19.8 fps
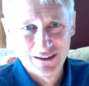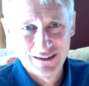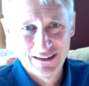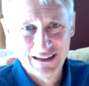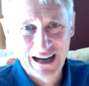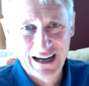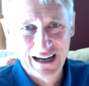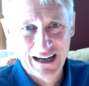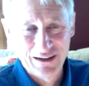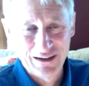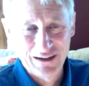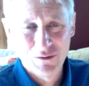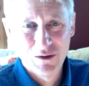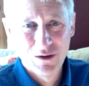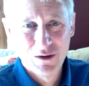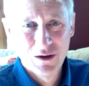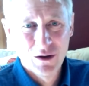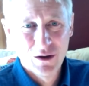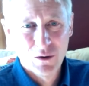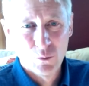to date
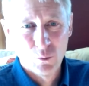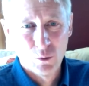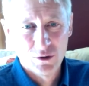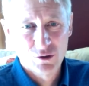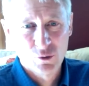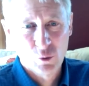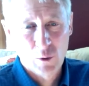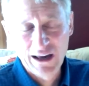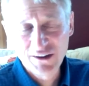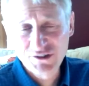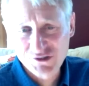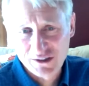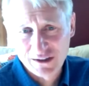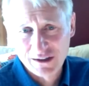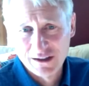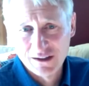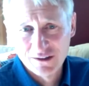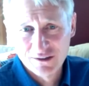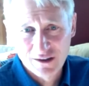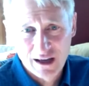would
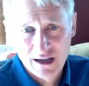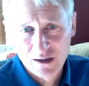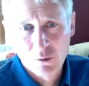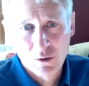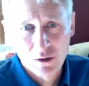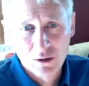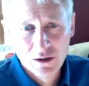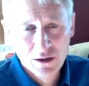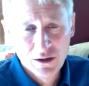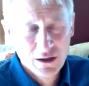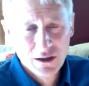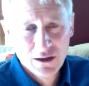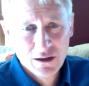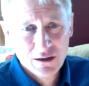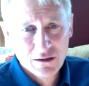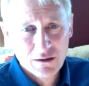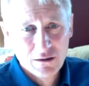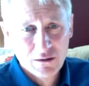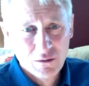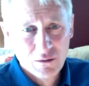question is like, well,
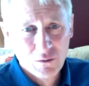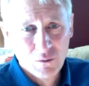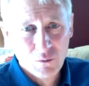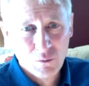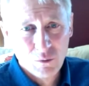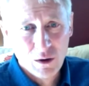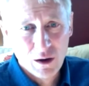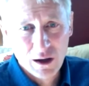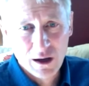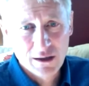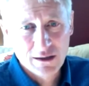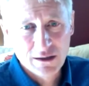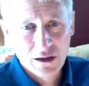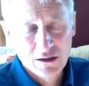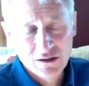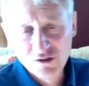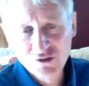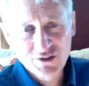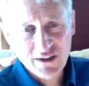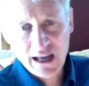you know,
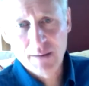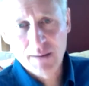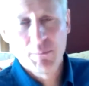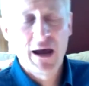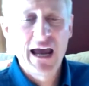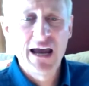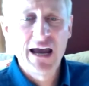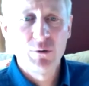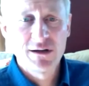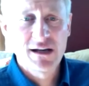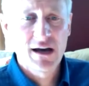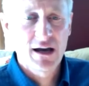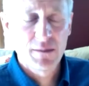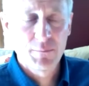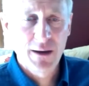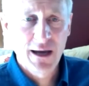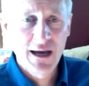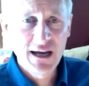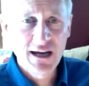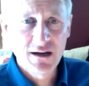you just got to pay what you got to
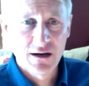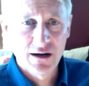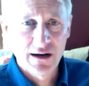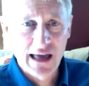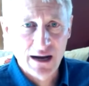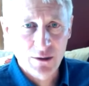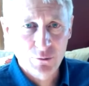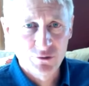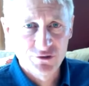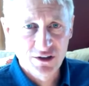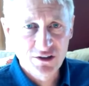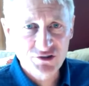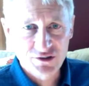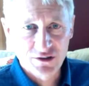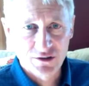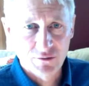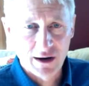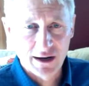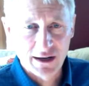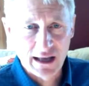pay on an
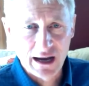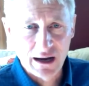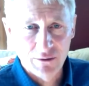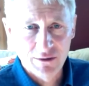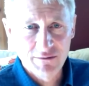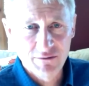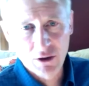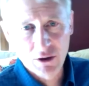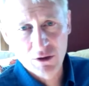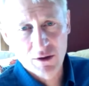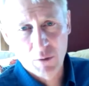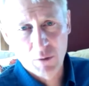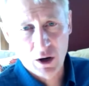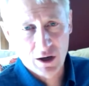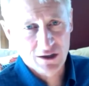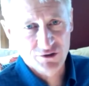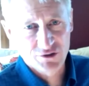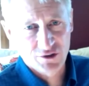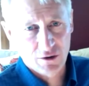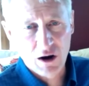acquisition right now. Even though the
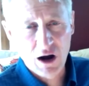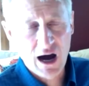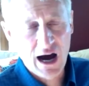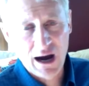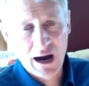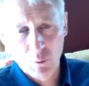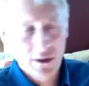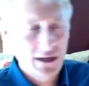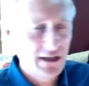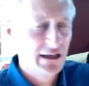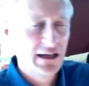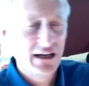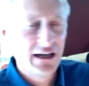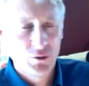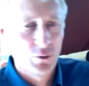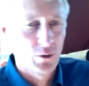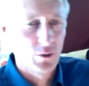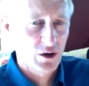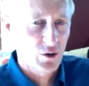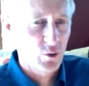markets are hot, we need
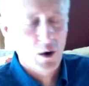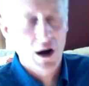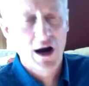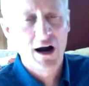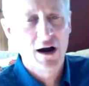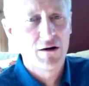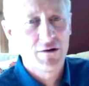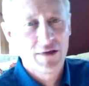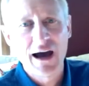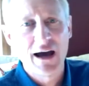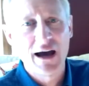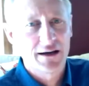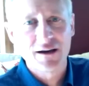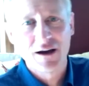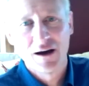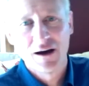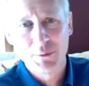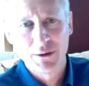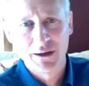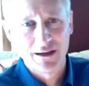to acquire that
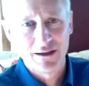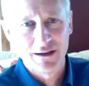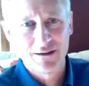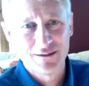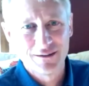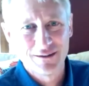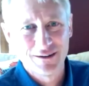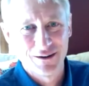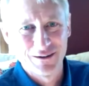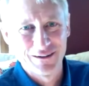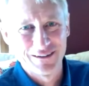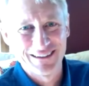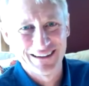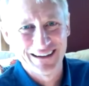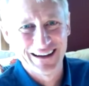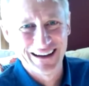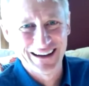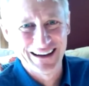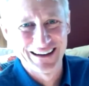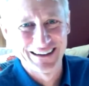company. Or
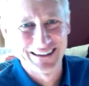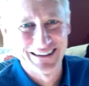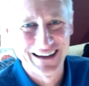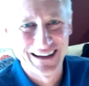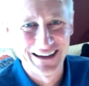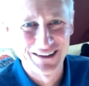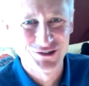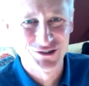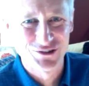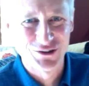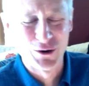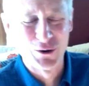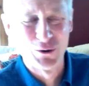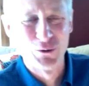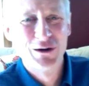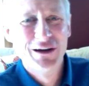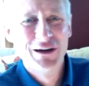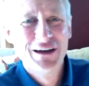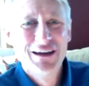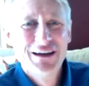and and
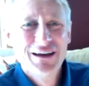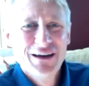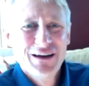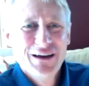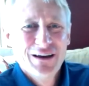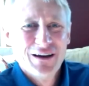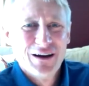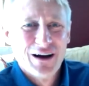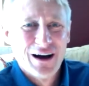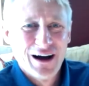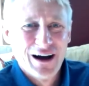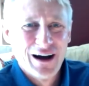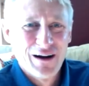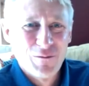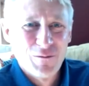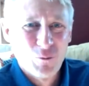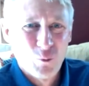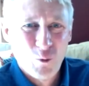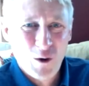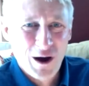so, uh,
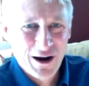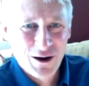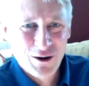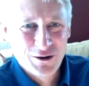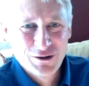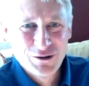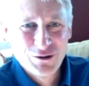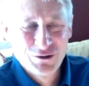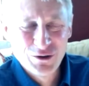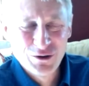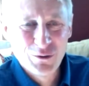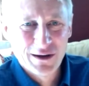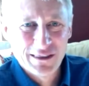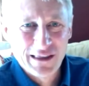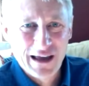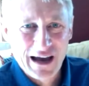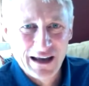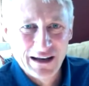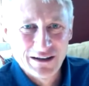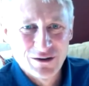why aren't you doing
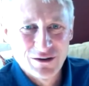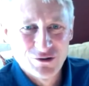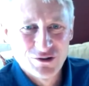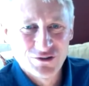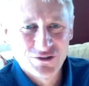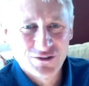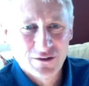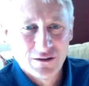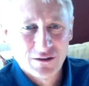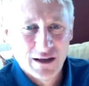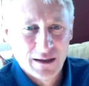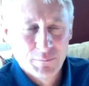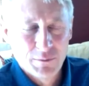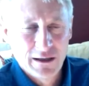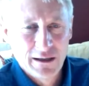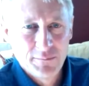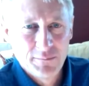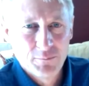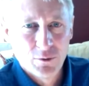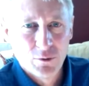that? And you're just like
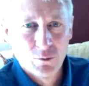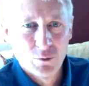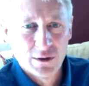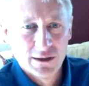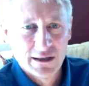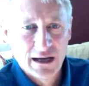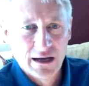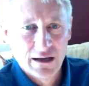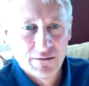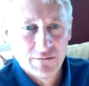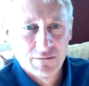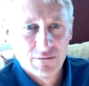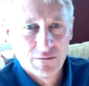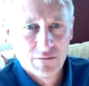people would get